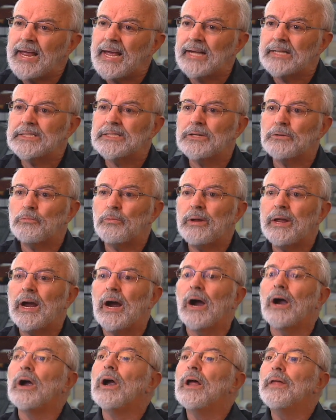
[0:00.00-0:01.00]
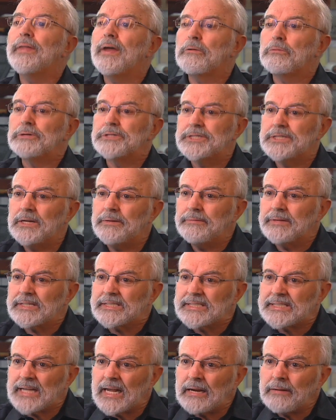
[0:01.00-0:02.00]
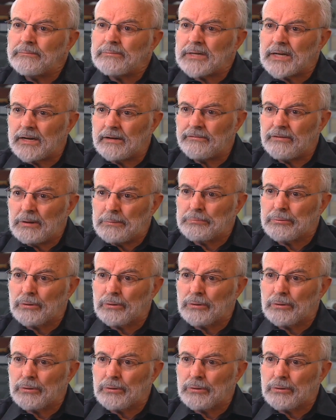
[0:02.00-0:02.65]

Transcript: ads that we are. They will see the same TV